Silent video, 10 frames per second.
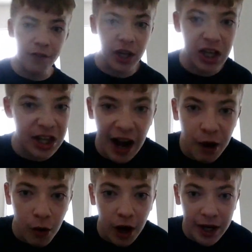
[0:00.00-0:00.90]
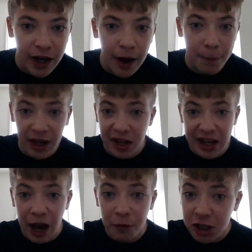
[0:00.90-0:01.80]
They skyrocket up because
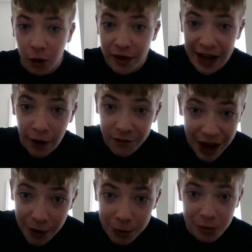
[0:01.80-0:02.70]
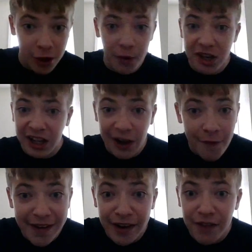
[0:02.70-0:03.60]
now it's going down value. So is the
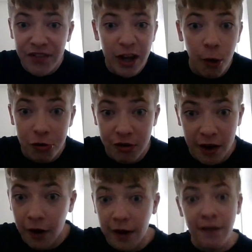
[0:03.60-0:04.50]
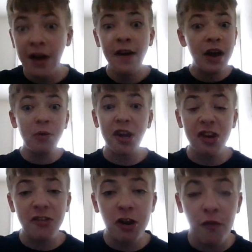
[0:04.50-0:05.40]
Giratina V alternate art. It was
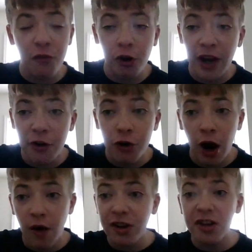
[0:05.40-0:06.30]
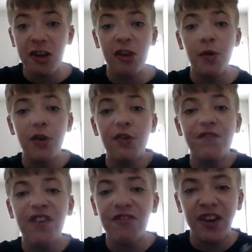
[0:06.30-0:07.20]
$300, it's
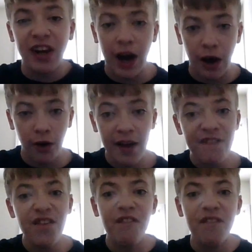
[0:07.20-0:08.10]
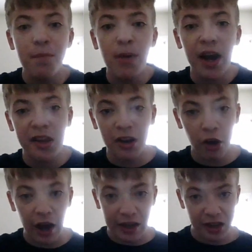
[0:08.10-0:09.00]
$250 now. $50
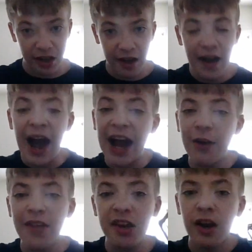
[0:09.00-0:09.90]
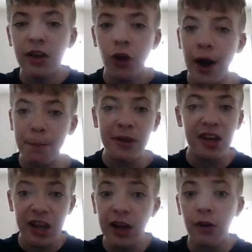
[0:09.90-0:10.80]
lost. I know that's not a lot, but
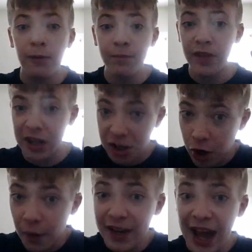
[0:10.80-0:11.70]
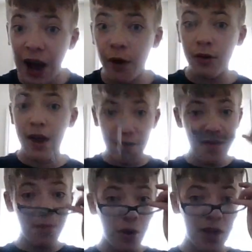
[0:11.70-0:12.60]
still, it's going down.
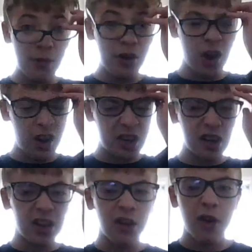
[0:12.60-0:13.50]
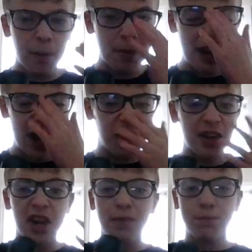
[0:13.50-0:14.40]
Every Pokemon card is going to go up and down.
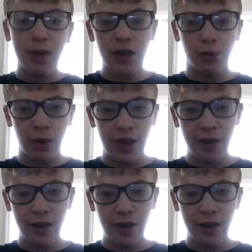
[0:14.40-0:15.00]
It's like Bitcoin.